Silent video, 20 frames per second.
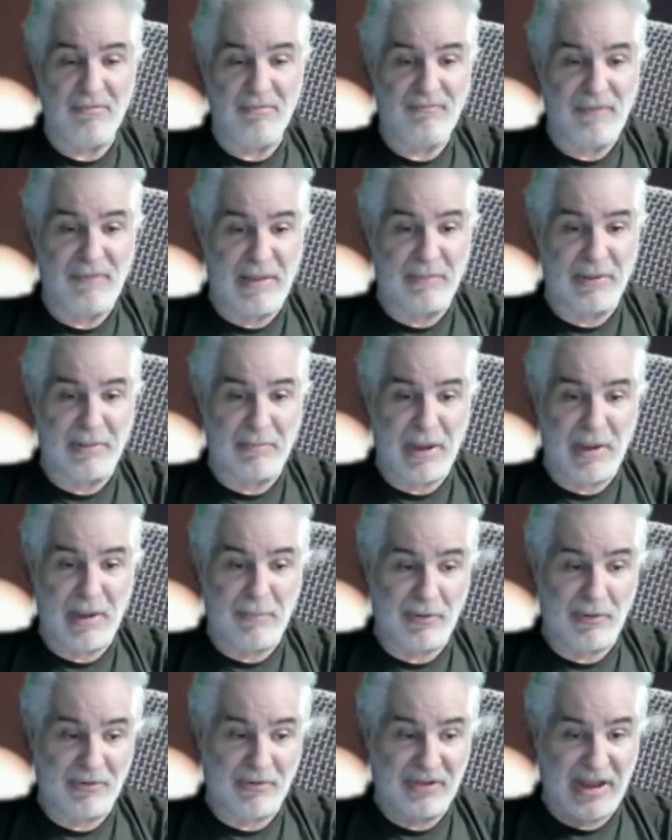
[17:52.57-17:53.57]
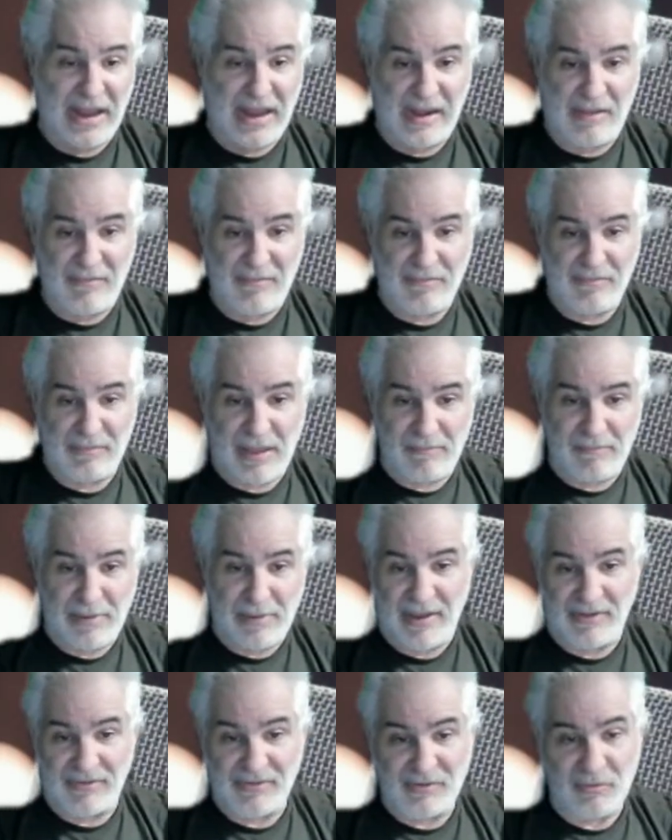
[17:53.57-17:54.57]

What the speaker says: family members that have passed